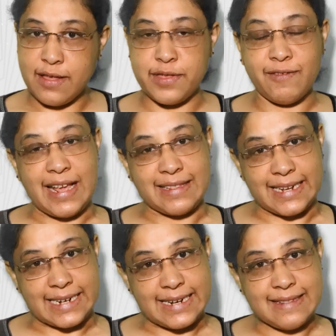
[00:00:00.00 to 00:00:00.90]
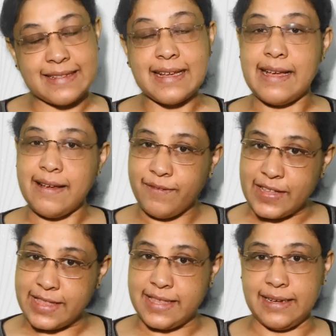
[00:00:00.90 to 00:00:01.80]
civilizations
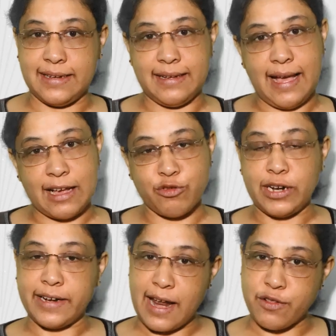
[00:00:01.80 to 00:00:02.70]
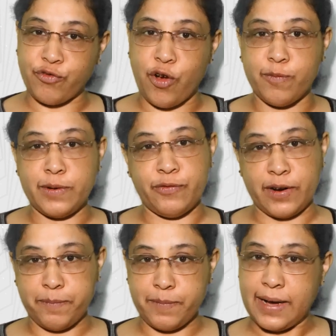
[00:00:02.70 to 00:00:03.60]
which actually transformed
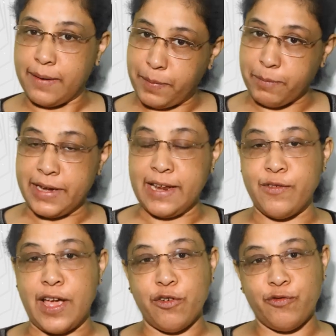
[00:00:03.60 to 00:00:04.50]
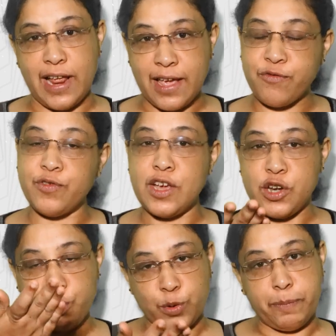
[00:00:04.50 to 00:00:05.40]
from a primitive way of life
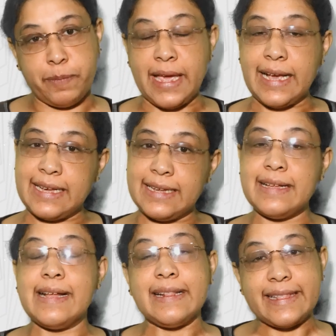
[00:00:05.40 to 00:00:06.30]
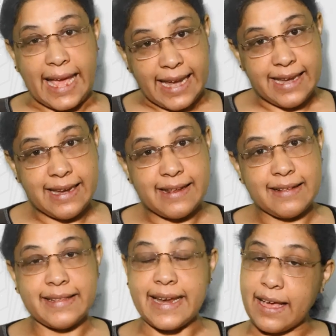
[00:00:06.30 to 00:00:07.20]
to a peak. Then
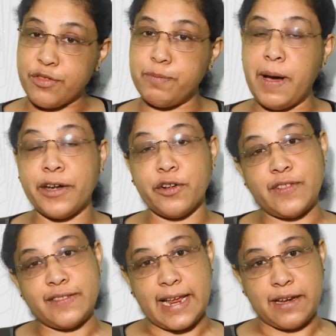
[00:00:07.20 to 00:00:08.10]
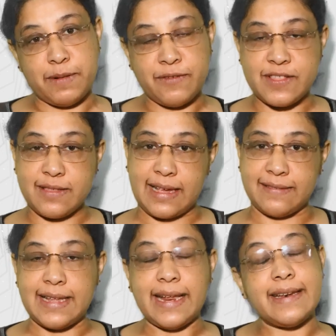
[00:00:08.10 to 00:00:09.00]
the next part of the statement, which
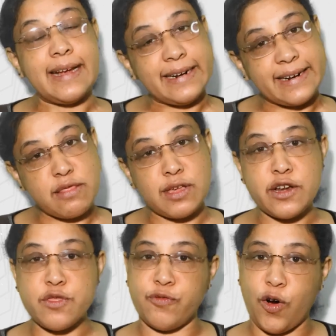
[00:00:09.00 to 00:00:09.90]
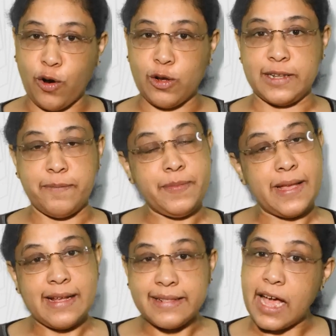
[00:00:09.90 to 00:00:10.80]
says that deserts follow them,
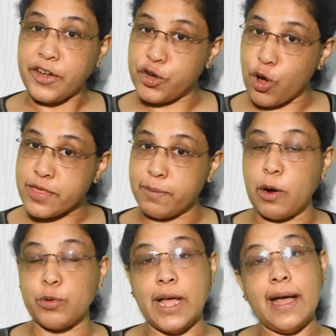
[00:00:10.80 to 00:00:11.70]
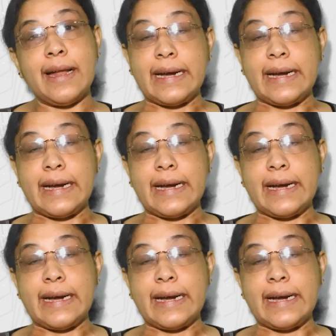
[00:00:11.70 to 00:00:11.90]
that shows about the